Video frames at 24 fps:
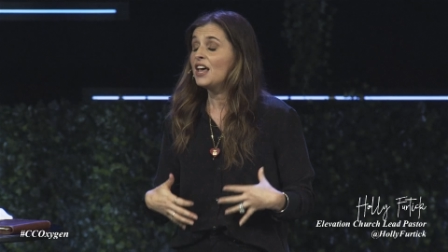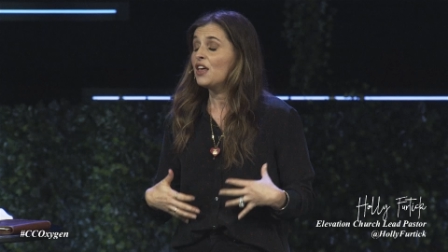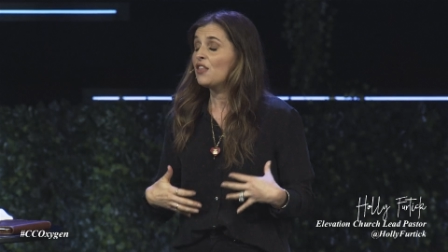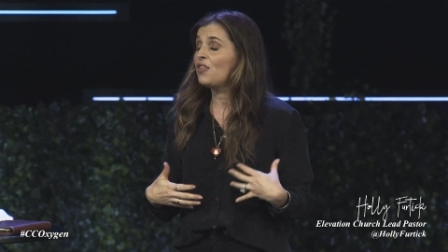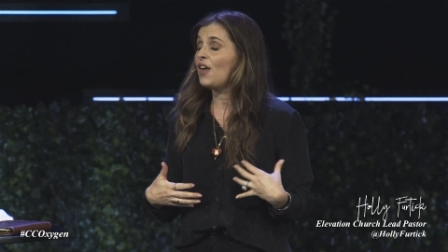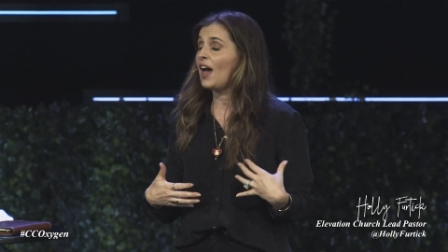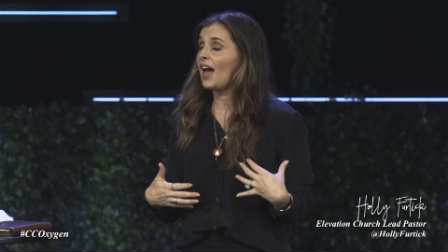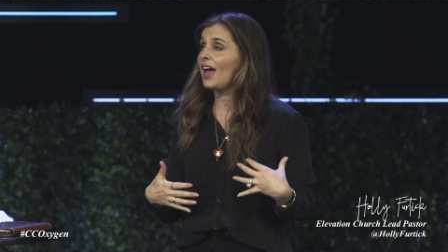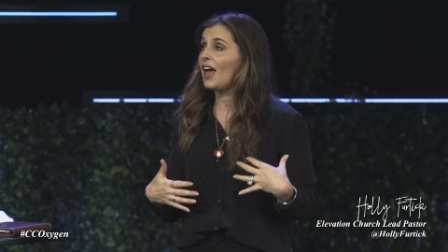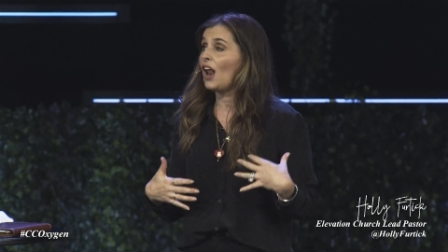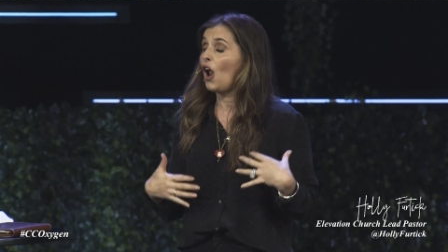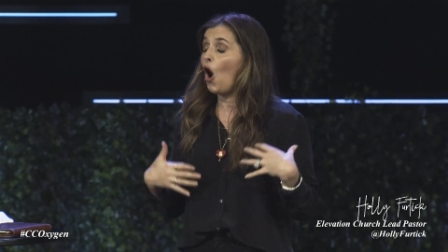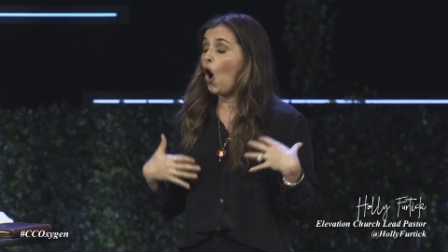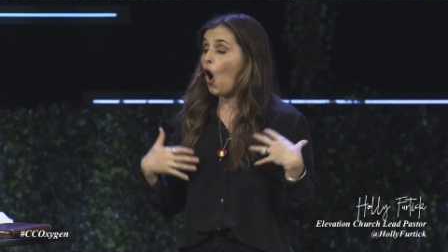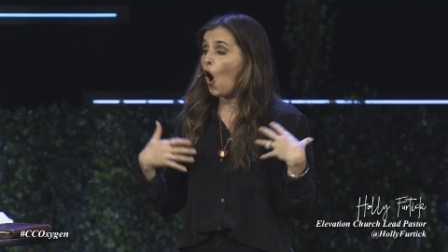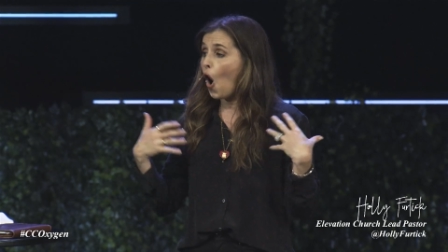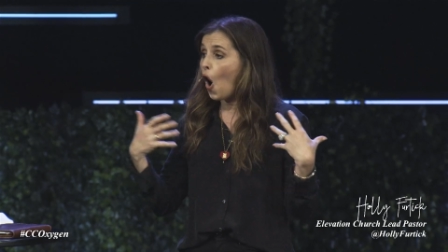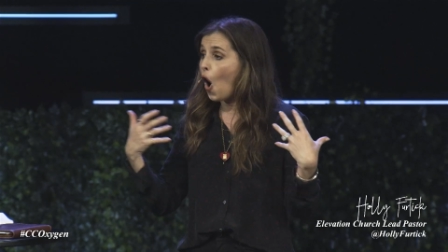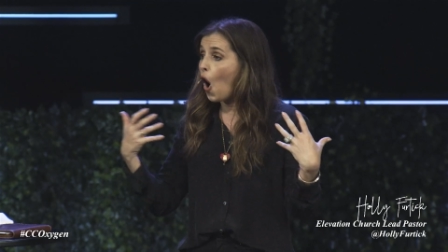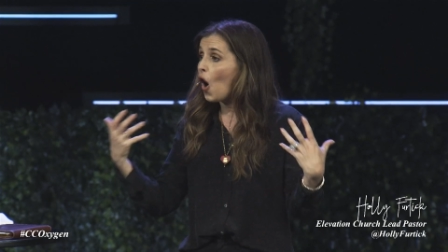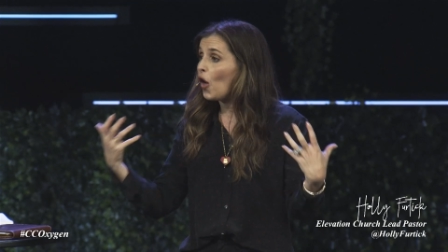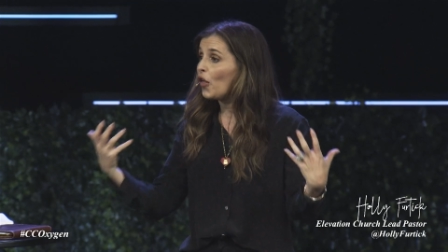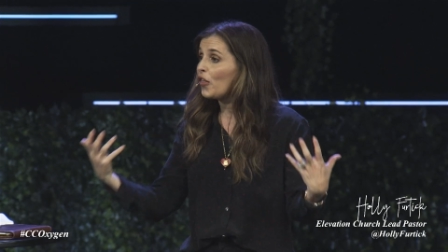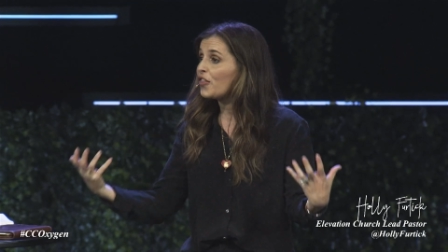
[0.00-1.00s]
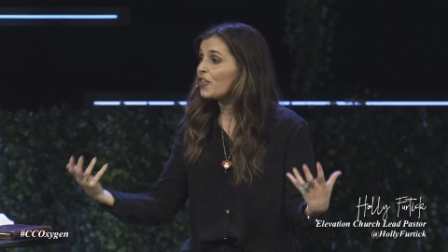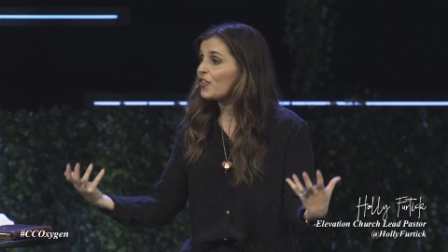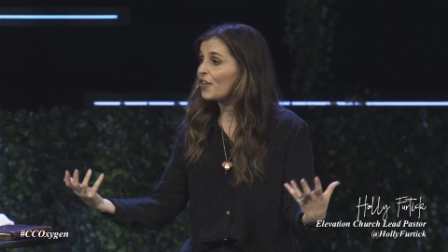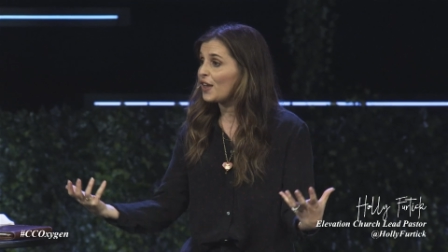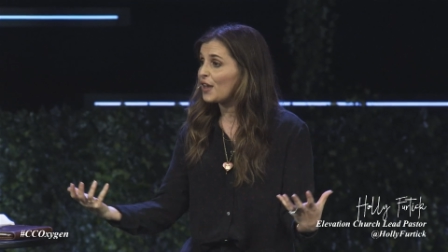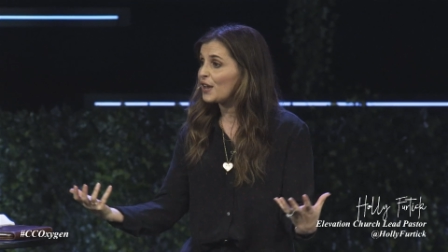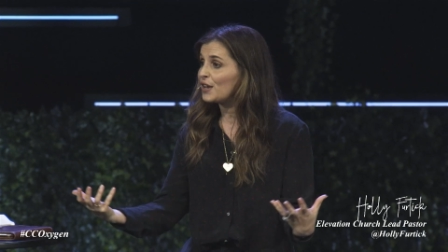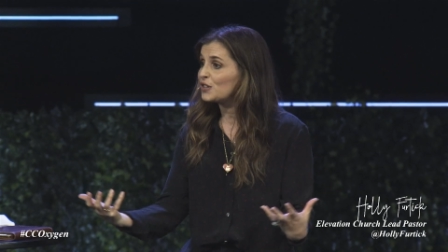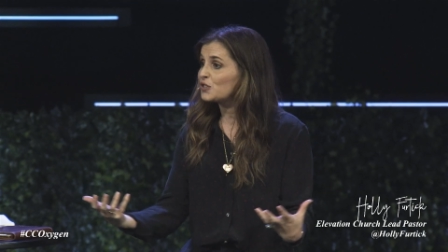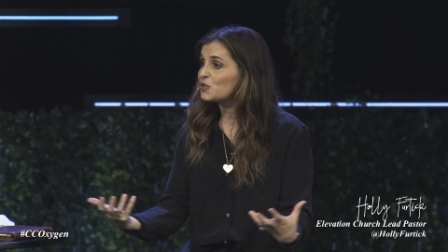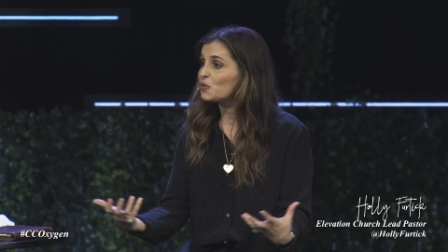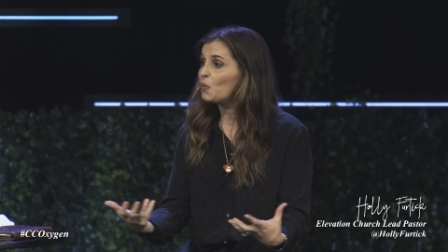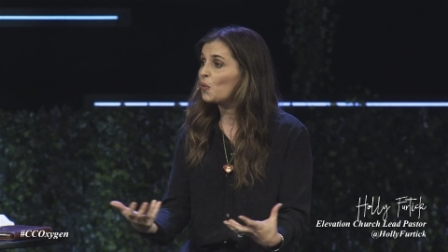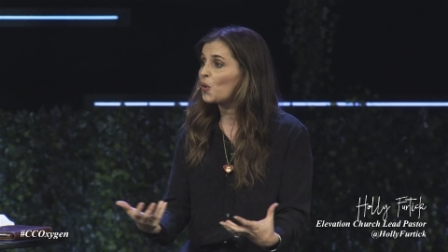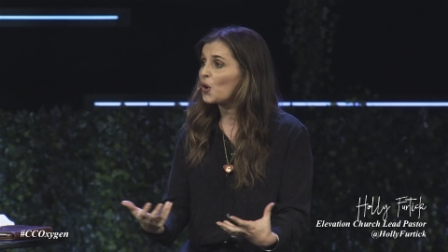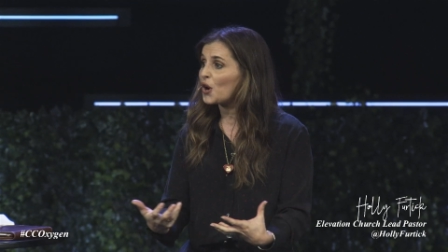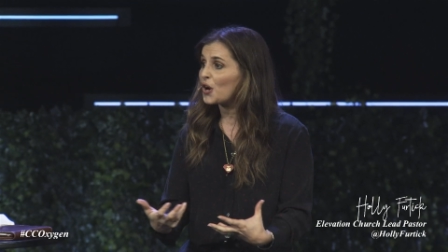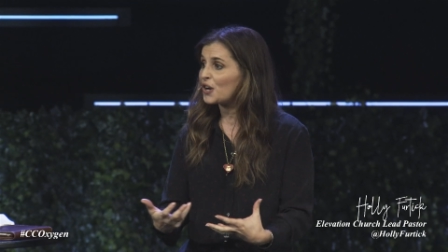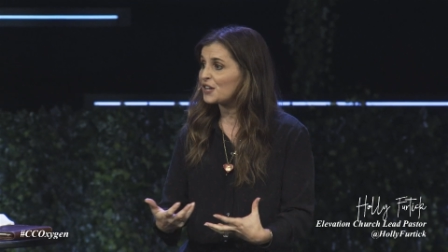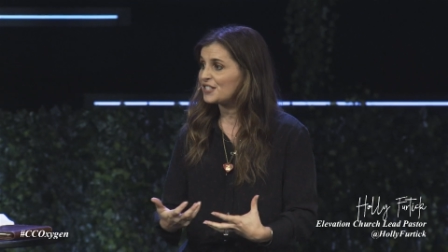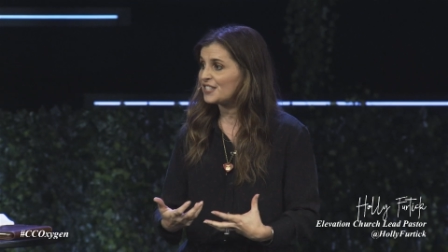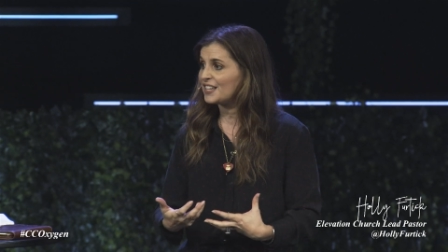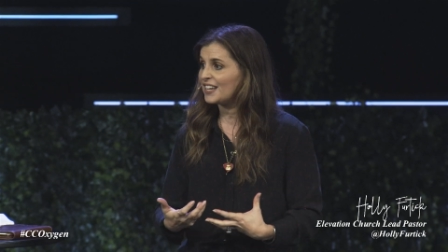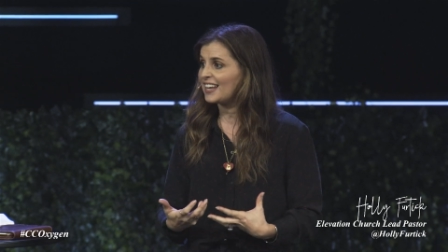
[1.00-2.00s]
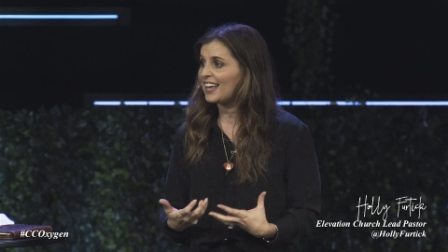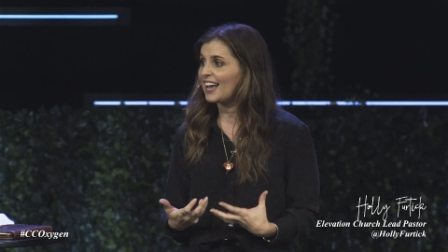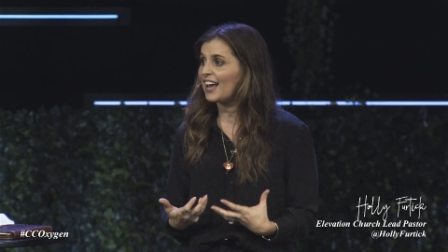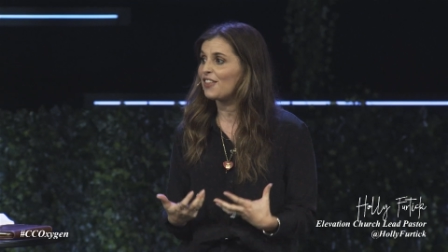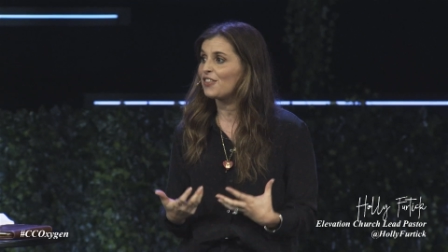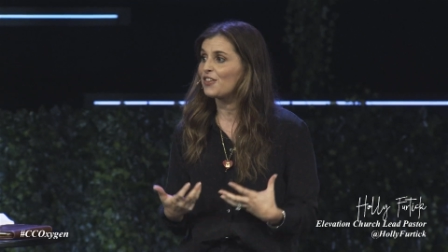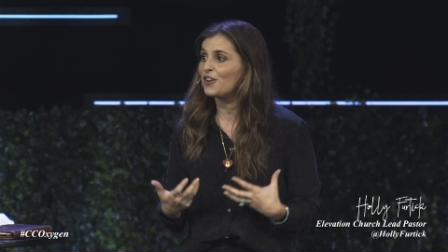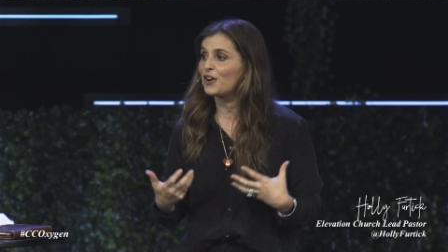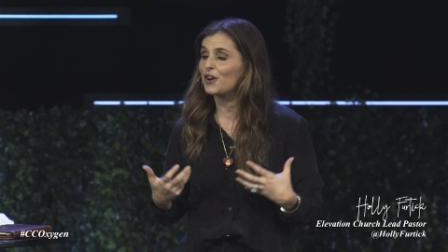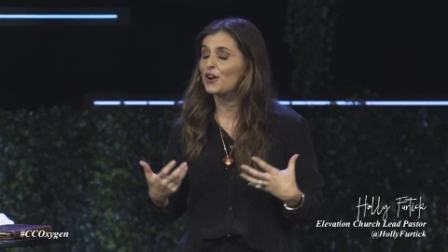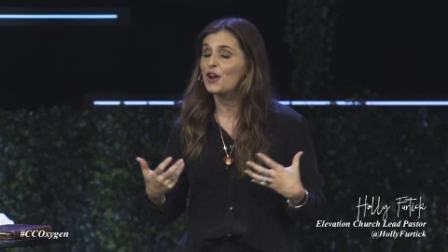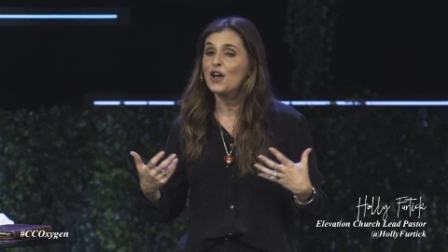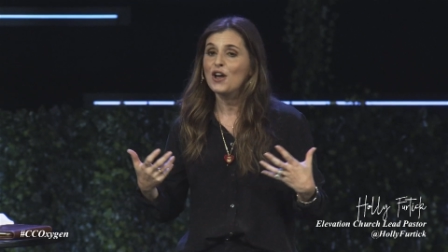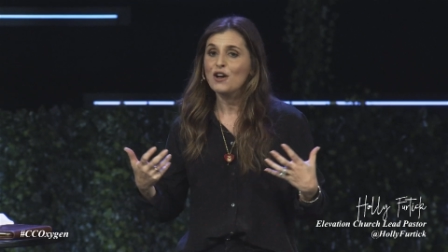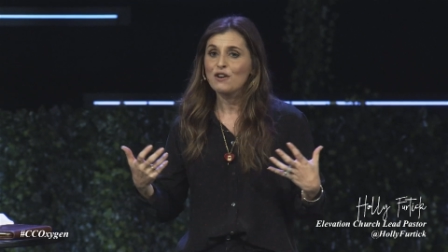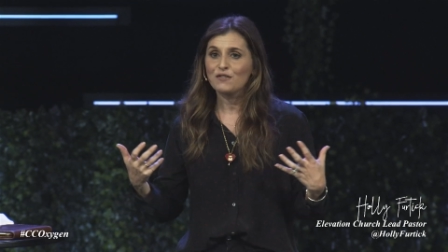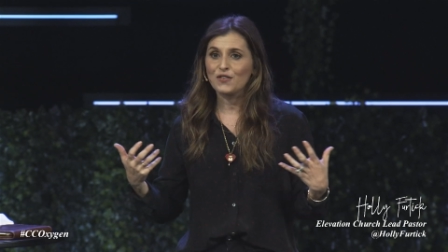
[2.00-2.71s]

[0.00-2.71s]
that all things work together